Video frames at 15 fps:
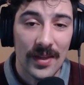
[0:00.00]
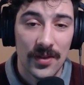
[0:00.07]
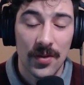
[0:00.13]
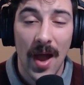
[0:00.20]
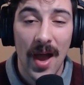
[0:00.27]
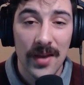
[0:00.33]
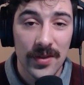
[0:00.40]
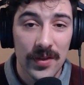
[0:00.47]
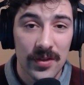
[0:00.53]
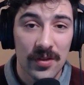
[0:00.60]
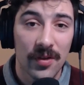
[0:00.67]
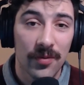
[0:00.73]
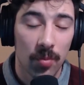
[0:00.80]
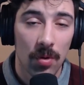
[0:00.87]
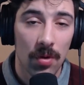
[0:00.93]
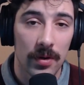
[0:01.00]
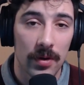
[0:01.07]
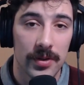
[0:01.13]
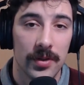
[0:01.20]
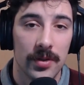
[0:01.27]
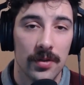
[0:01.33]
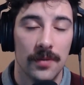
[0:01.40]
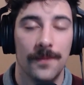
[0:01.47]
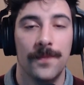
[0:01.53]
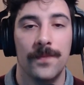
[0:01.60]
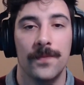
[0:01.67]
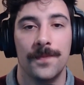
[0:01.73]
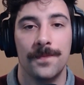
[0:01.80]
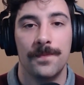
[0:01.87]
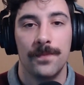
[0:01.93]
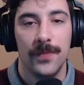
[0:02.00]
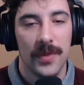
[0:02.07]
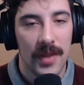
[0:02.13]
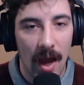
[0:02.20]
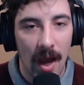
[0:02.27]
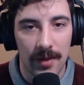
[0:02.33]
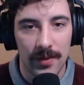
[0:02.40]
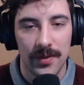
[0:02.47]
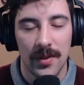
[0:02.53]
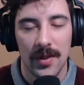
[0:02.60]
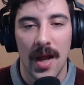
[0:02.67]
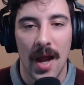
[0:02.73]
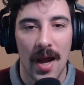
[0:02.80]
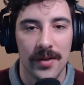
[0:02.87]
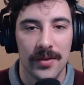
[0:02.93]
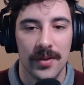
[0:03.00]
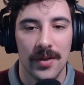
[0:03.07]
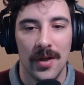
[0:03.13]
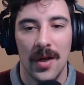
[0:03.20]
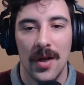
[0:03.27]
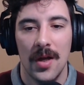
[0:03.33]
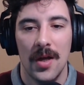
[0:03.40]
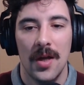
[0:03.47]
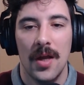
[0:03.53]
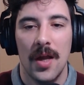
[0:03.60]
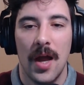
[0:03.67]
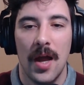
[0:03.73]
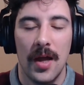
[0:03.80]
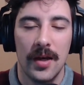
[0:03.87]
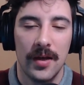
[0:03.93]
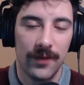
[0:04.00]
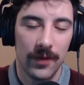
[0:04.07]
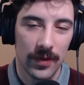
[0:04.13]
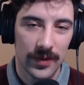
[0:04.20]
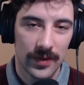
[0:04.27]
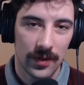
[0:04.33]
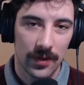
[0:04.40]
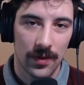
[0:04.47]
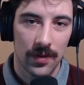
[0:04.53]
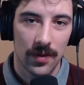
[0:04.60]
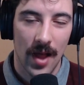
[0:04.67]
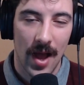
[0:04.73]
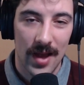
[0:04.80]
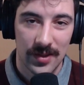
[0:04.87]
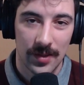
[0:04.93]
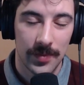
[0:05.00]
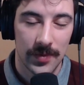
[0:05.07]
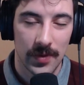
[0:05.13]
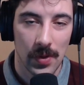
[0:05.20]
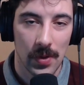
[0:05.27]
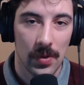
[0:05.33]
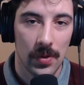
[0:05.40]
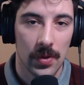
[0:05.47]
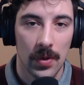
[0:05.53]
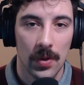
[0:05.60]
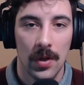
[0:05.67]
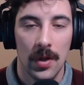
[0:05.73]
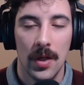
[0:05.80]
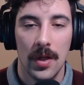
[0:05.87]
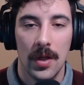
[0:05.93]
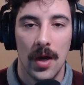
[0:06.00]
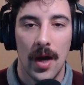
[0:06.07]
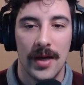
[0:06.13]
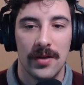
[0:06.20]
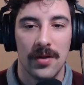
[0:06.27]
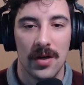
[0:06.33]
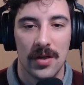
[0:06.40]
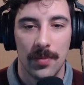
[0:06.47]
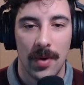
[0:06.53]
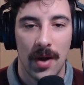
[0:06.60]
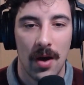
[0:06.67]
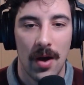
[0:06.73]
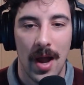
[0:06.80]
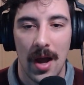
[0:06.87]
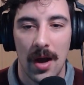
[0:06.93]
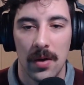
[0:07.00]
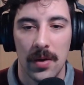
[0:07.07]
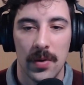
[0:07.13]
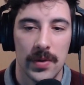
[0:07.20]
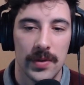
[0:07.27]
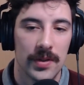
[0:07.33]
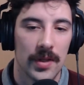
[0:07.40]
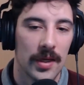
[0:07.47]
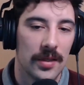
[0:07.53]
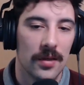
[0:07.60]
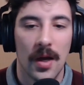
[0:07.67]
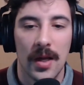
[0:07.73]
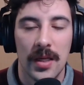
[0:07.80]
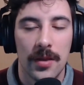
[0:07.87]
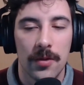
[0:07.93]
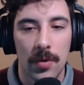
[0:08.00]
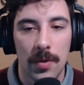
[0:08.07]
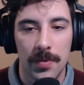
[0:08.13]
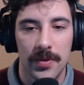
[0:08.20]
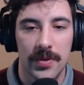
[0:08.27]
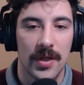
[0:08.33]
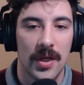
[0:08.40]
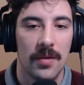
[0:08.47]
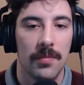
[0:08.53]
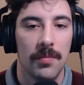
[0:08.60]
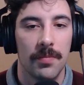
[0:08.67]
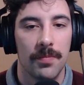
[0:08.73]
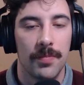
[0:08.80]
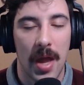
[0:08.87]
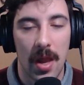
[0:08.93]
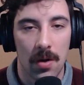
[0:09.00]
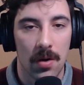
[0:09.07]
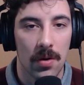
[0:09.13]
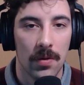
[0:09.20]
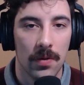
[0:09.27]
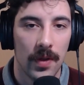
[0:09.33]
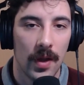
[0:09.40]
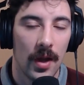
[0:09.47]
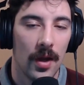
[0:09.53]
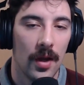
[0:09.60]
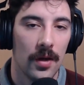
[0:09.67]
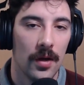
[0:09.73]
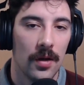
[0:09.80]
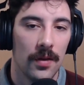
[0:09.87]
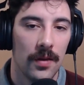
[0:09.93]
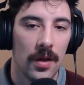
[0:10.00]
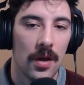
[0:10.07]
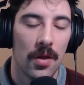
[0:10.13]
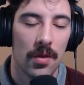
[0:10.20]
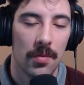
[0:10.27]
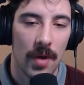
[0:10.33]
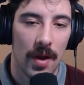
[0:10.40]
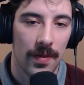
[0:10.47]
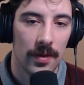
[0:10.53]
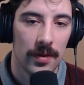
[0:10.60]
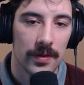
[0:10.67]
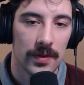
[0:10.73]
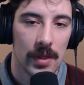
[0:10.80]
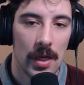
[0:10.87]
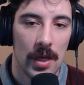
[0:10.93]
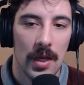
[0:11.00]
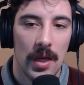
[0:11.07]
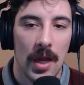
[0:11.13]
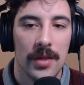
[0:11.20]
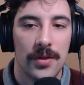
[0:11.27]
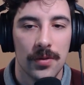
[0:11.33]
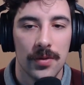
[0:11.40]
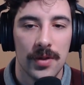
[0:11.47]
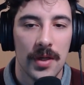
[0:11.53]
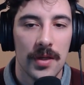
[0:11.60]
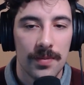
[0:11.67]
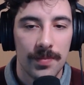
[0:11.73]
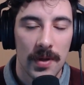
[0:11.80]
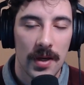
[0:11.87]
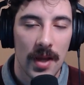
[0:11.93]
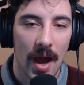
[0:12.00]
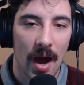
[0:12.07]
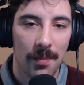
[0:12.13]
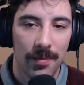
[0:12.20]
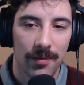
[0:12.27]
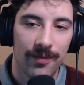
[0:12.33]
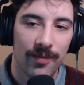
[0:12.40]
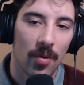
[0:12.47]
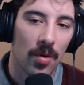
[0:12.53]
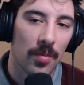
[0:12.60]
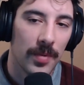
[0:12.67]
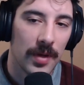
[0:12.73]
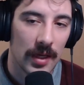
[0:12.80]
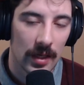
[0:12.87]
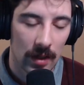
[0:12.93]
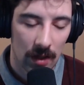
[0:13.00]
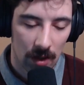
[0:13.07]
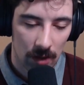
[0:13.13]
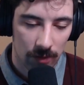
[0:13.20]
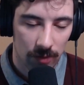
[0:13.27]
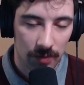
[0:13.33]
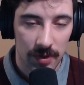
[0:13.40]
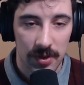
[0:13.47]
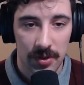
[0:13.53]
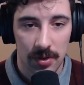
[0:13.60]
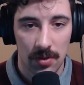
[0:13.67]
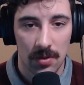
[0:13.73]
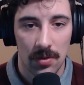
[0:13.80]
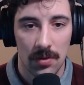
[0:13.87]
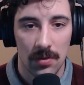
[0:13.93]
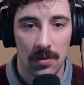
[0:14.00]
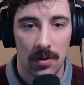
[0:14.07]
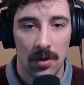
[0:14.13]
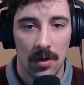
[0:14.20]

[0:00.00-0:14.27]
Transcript: has this stuff worked? Yes, it has. And if you listen to the last episode, I talked about how it was like 93% better than the other methods. And so it's been outperforming traditional